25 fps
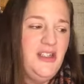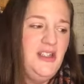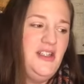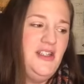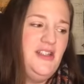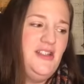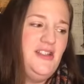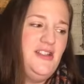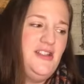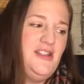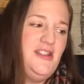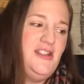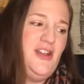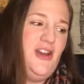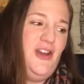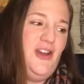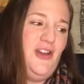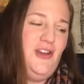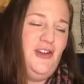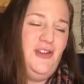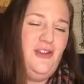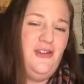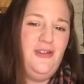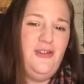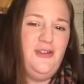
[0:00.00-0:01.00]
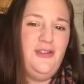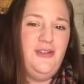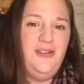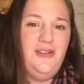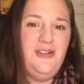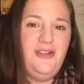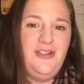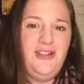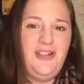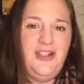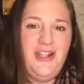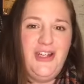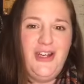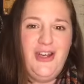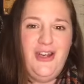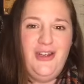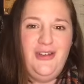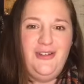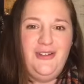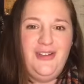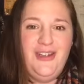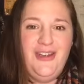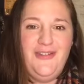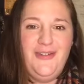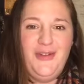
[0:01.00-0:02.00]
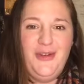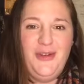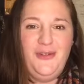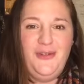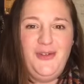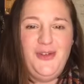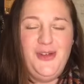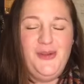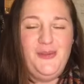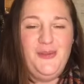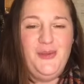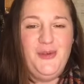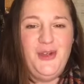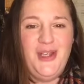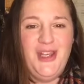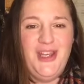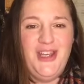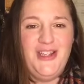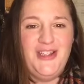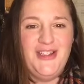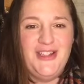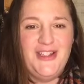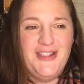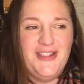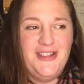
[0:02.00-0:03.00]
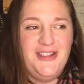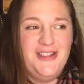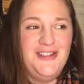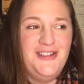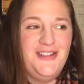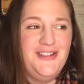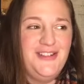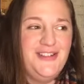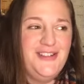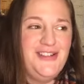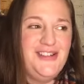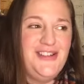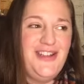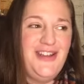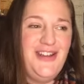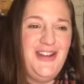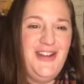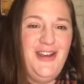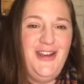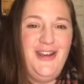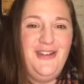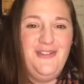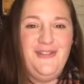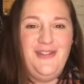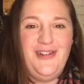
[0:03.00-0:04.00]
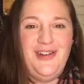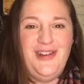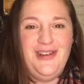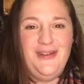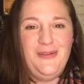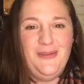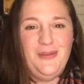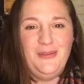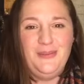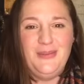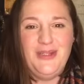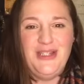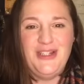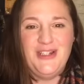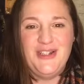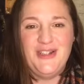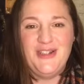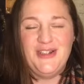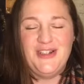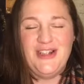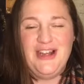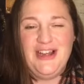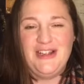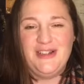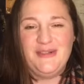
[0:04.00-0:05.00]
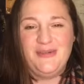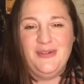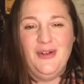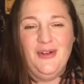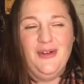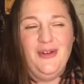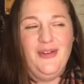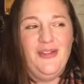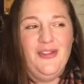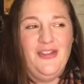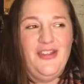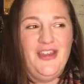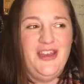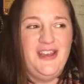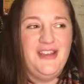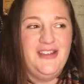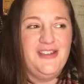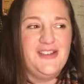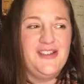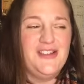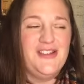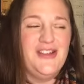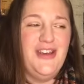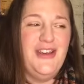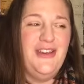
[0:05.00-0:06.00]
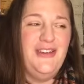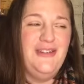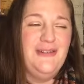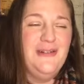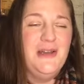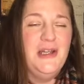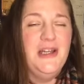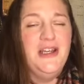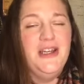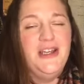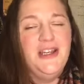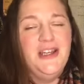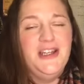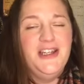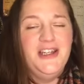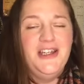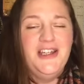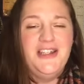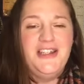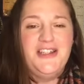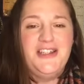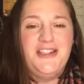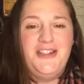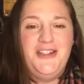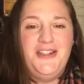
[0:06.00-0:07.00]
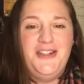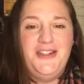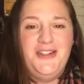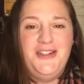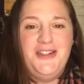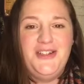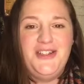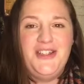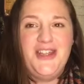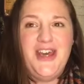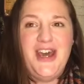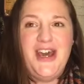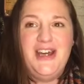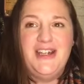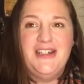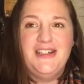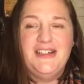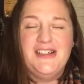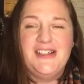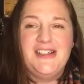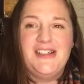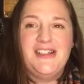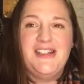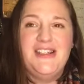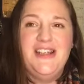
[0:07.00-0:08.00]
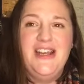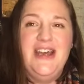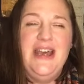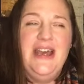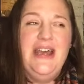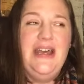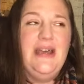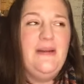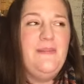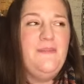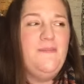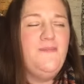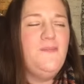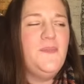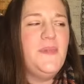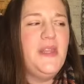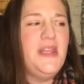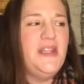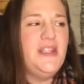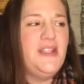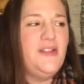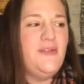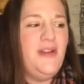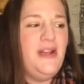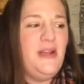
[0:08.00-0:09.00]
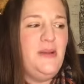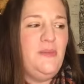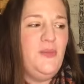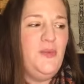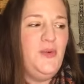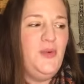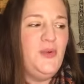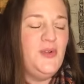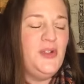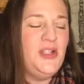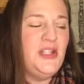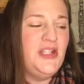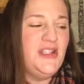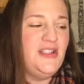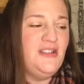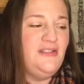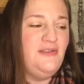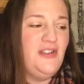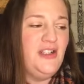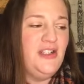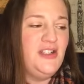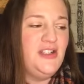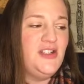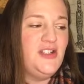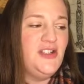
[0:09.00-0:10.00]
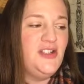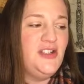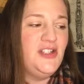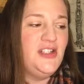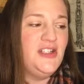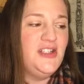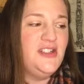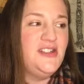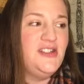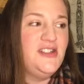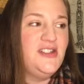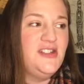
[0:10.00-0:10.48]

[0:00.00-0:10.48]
So, you know, give it a few more years, you know, hopefully it will be successful and things. So, so there's that. Um, is there any more disadvantages?